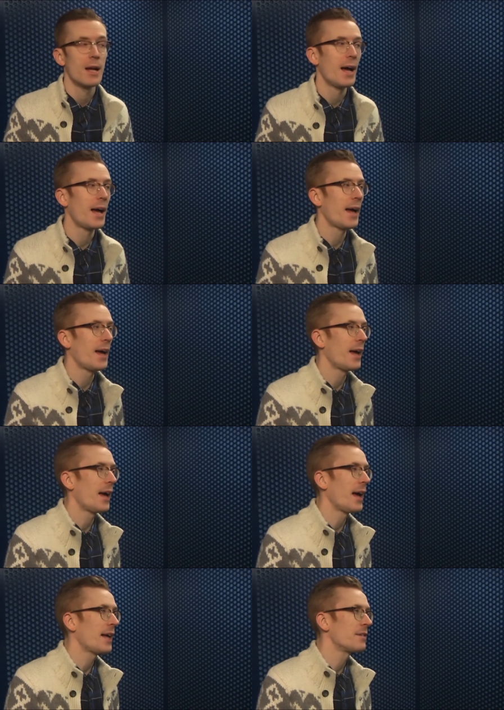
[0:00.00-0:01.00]
or
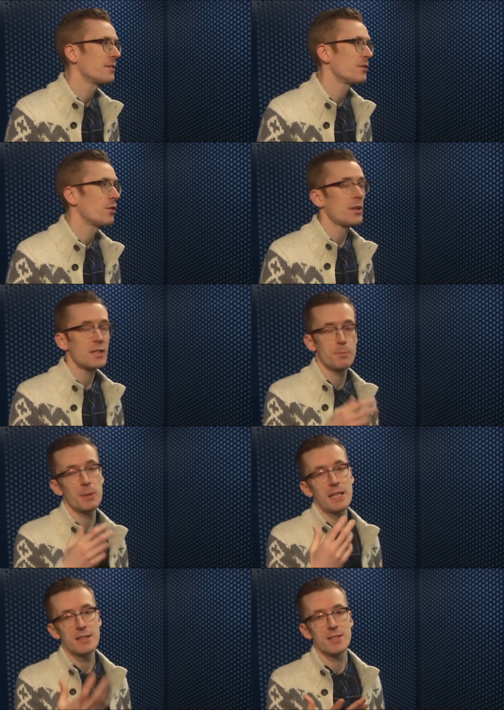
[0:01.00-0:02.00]
at least
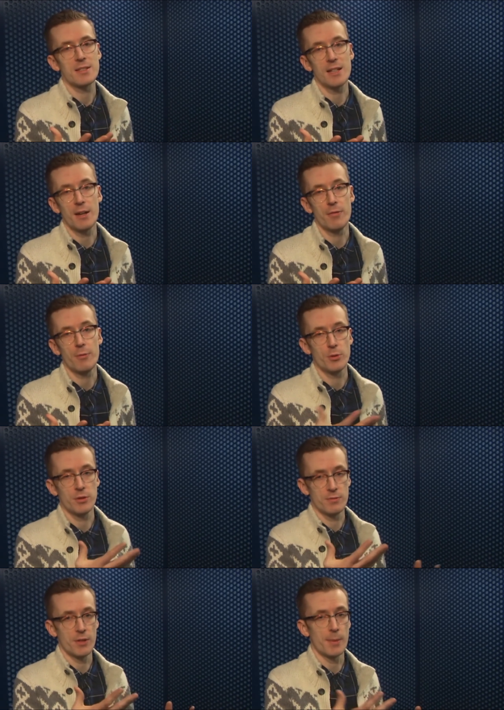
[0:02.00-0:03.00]
police itself, which
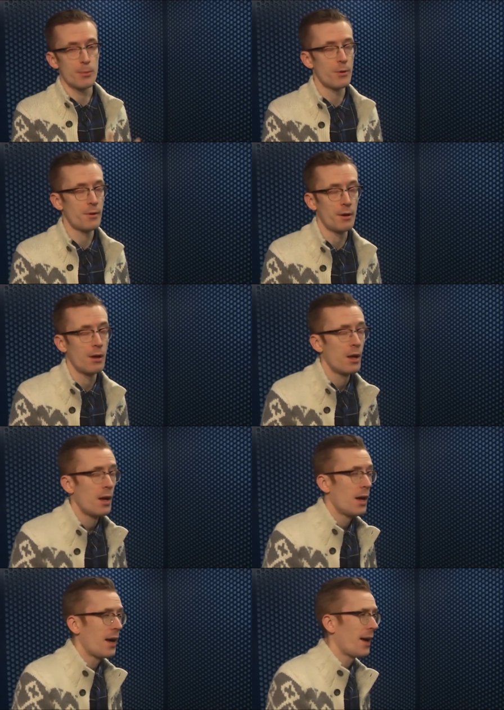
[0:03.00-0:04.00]
is very important.
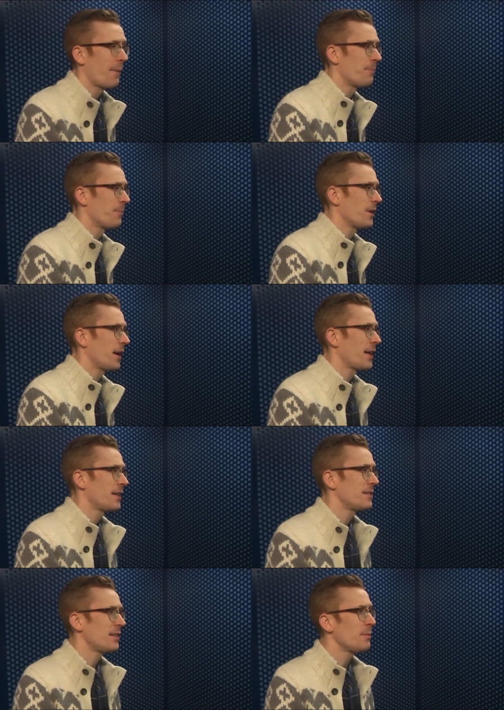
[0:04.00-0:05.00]
And
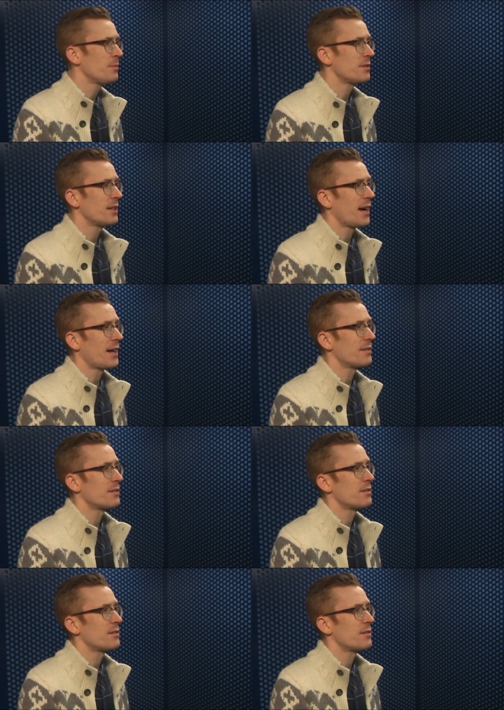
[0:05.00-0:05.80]
it seems that